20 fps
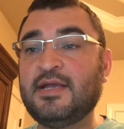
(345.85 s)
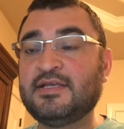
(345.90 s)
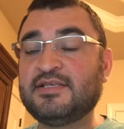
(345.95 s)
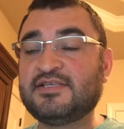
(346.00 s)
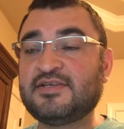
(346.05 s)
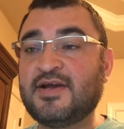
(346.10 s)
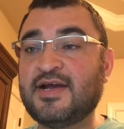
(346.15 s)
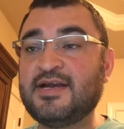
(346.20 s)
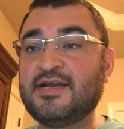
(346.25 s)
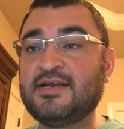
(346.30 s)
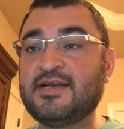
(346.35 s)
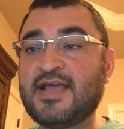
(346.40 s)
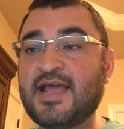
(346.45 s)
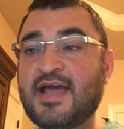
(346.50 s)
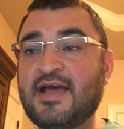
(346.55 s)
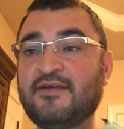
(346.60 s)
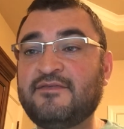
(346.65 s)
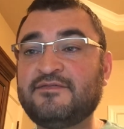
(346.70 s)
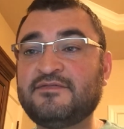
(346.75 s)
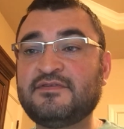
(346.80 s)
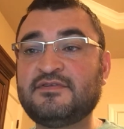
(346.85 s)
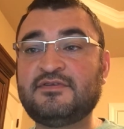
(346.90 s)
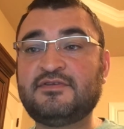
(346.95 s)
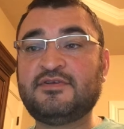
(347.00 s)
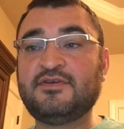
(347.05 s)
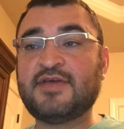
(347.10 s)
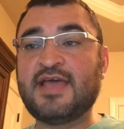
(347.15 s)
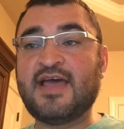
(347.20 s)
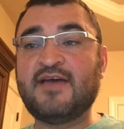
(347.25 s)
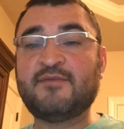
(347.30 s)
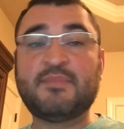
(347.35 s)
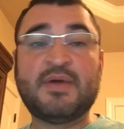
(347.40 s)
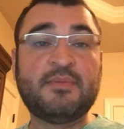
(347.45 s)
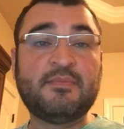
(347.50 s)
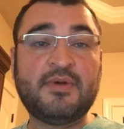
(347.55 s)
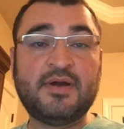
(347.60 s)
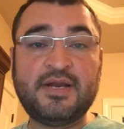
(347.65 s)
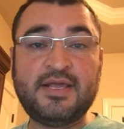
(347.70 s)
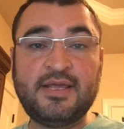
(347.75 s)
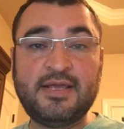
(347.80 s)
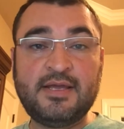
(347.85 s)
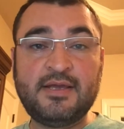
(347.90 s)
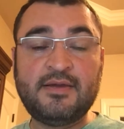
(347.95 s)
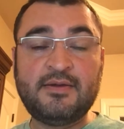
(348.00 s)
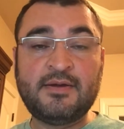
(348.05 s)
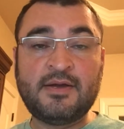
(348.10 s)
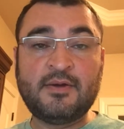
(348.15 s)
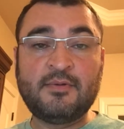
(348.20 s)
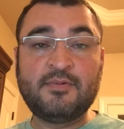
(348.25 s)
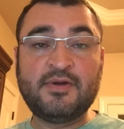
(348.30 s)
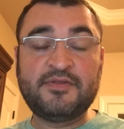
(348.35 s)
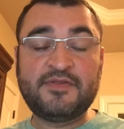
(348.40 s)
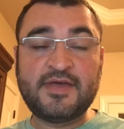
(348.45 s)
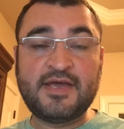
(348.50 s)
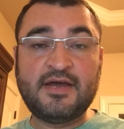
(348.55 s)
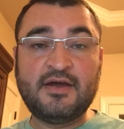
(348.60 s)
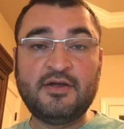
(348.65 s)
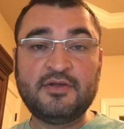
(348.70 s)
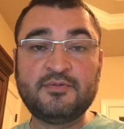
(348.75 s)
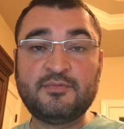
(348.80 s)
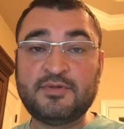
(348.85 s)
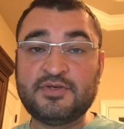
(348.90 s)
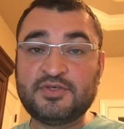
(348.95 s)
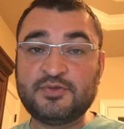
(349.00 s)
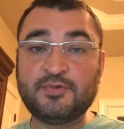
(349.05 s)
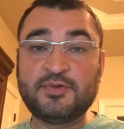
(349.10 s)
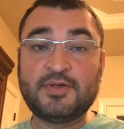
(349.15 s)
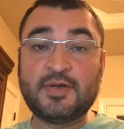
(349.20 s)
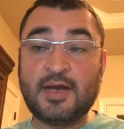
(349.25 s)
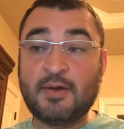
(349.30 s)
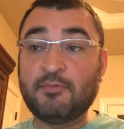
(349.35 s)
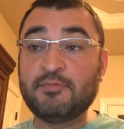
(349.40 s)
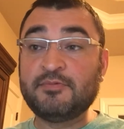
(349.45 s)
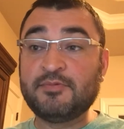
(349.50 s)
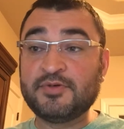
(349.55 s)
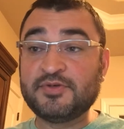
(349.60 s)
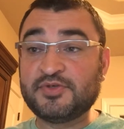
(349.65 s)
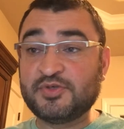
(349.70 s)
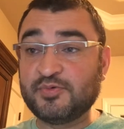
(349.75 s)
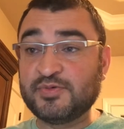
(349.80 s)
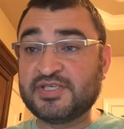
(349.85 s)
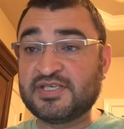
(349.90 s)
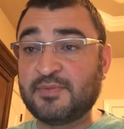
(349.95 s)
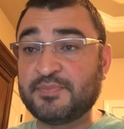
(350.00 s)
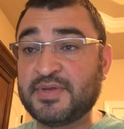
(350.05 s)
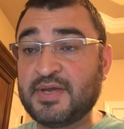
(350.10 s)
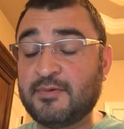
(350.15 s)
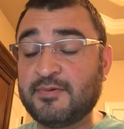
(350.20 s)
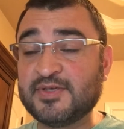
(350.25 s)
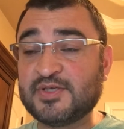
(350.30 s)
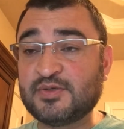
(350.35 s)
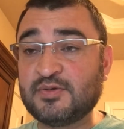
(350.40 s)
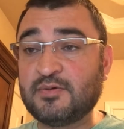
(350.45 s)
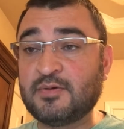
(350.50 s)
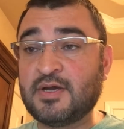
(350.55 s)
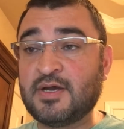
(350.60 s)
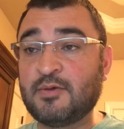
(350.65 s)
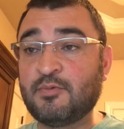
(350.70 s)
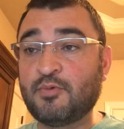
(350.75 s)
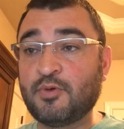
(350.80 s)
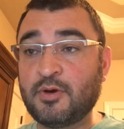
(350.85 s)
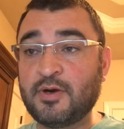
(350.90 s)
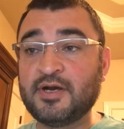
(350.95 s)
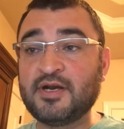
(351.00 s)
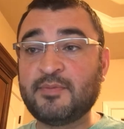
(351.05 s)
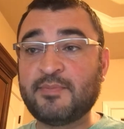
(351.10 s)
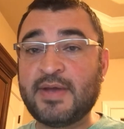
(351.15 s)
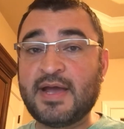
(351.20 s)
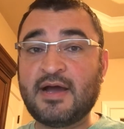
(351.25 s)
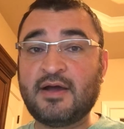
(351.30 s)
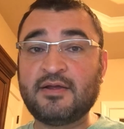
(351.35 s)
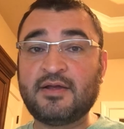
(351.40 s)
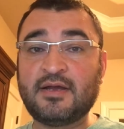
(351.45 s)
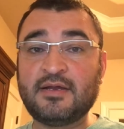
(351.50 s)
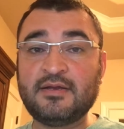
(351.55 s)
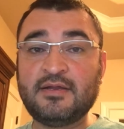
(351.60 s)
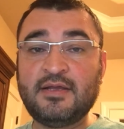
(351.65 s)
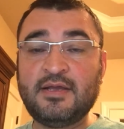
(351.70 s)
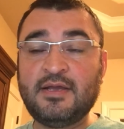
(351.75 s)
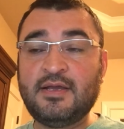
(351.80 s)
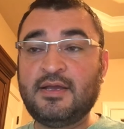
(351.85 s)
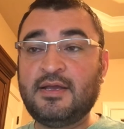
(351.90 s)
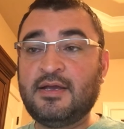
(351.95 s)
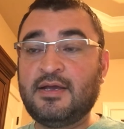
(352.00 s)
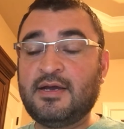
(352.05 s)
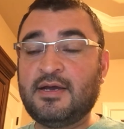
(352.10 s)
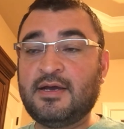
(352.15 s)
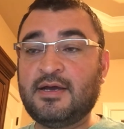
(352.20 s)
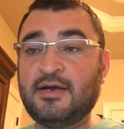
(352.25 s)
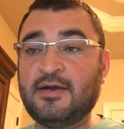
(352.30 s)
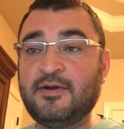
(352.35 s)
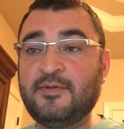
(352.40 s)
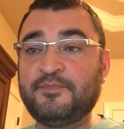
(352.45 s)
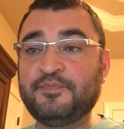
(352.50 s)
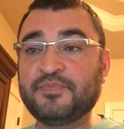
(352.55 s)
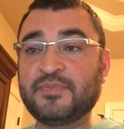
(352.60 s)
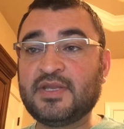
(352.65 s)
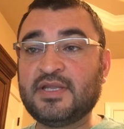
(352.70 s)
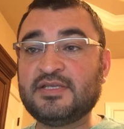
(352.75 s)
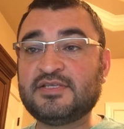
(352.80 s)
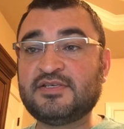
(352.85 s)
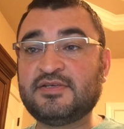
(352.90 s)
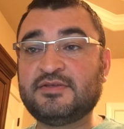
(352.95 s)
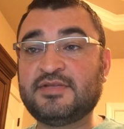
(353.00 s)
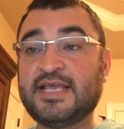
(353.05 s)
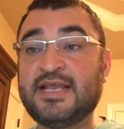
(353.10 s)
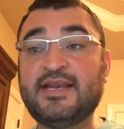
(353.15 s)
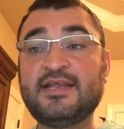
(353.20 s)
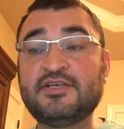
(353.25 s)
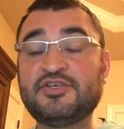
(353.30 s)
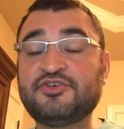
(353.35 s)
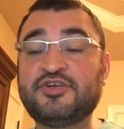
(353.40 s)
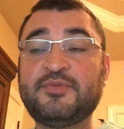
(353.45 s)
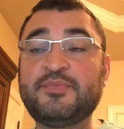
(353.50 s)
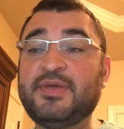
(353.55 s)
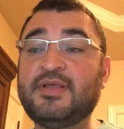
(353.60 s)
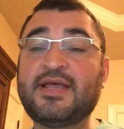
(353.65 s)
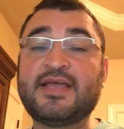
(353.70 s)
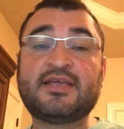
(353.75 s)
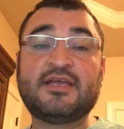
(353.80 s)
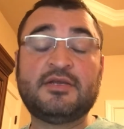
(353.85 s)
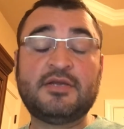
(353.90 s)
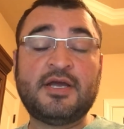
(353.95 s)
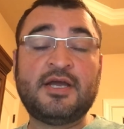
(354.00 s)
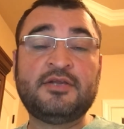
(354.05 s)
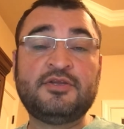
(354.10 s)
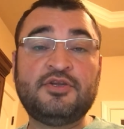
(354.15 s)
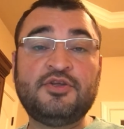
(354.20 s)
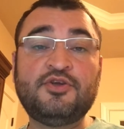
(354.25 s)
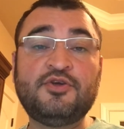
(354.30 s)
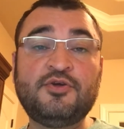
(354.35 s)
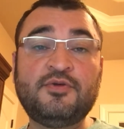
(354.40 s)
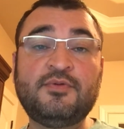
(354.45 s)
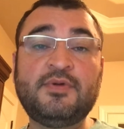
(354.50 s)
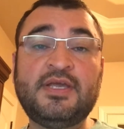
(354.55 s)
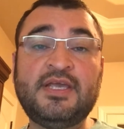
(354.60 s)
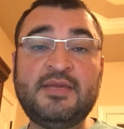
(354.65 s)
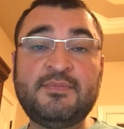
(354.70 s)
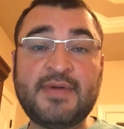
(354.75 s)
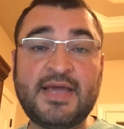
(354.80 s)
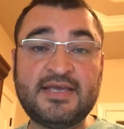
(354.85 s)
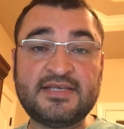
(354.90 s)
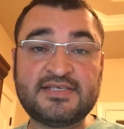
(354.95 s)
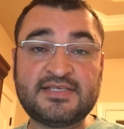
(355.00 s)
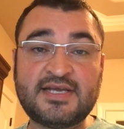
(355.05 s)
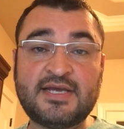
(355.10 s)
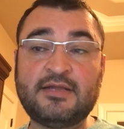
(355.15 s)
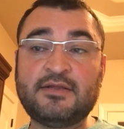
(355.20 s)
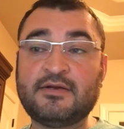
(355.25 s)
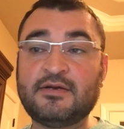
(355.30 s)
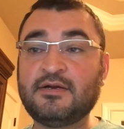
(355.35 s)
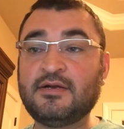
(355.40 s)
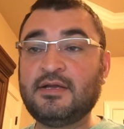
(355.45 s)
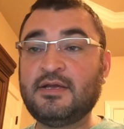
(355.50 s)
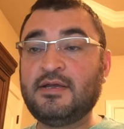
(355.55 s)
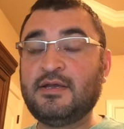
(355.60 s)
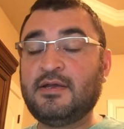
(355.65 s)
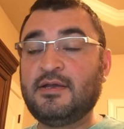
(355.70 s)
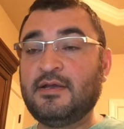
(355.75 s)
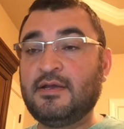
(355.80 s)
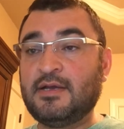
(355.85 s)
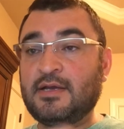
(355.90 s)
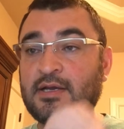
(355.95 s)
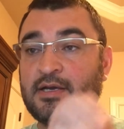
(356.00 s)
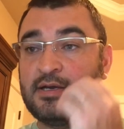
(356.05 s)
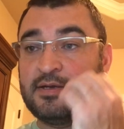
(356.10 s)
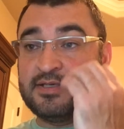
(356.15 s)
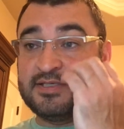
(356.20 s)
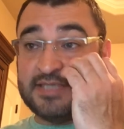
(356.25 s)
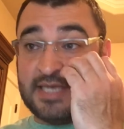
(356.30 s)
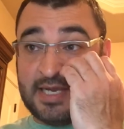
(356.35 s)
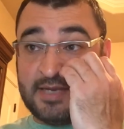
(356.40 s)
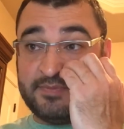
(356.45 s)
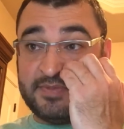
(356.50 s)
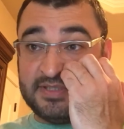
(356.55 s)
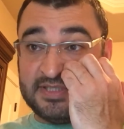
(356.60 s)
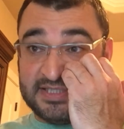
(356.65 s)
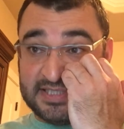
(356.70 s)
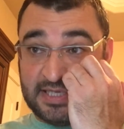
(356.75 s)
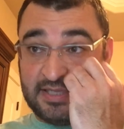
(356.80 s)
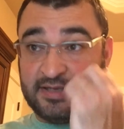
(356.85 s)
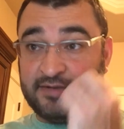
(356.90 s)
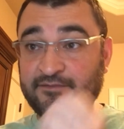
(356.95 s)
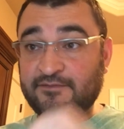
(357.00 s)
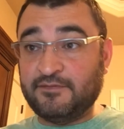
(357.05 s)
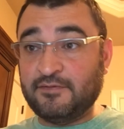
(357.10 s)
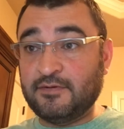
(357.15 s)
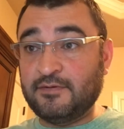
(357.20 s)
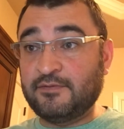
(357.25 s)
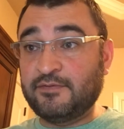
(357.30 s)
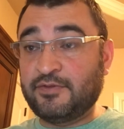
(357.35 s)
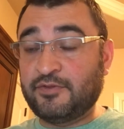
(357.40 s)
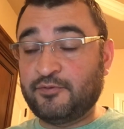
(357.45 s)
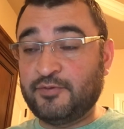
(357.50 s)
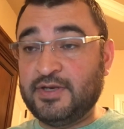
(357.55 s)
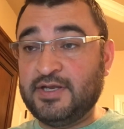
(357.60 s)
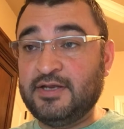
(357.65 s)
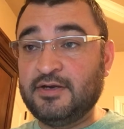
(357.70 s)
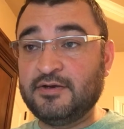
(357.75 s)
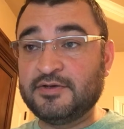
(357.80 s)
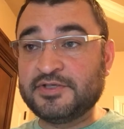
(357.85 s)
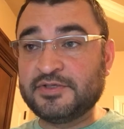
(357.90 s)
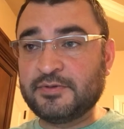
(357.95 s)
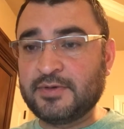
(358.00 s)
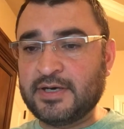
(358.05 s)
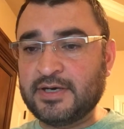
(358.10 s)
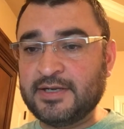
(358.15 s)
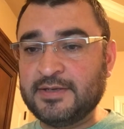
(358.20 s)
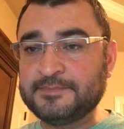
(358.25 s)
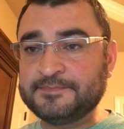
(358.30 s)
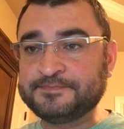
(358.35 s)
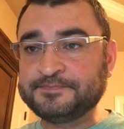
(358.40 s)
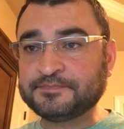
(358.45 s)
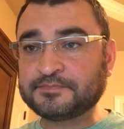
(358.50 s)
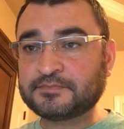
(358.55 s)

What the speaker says: And so I didn't have to have my money withheld, which was something I was worried about. So they didn't treat me like a new eBay seller, because I had been selling for 3 years already.